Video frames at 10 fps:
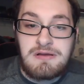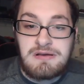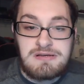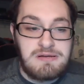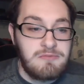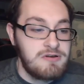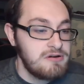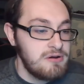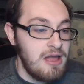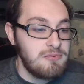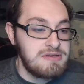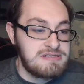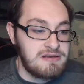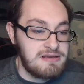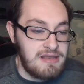Cause I'm wondering how he's
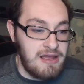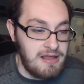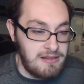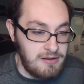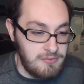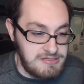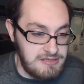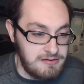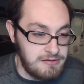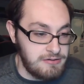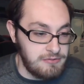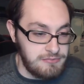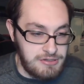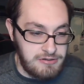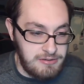gonna die. Like, what's he gonna do?
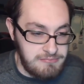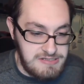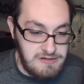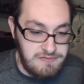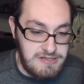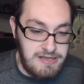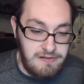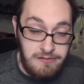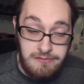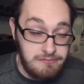Jerk himself to death?